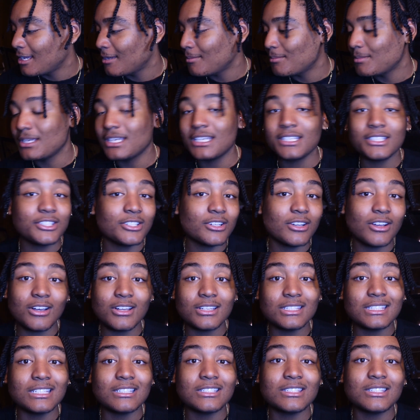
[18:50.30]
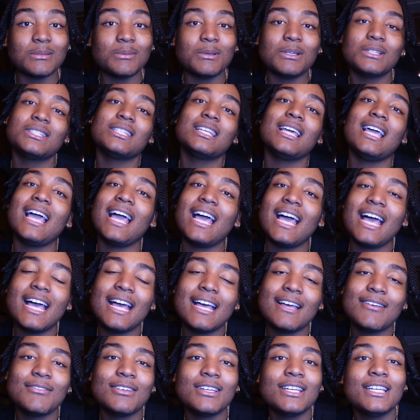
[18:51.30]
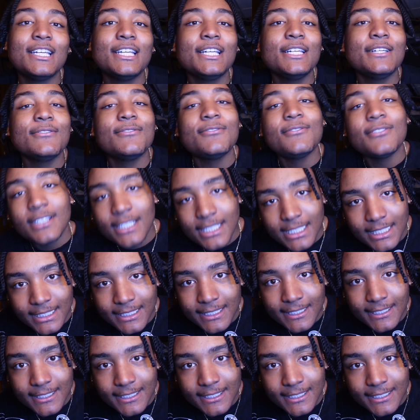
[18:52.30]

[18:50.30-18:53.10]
Because you're also supposed to have fun.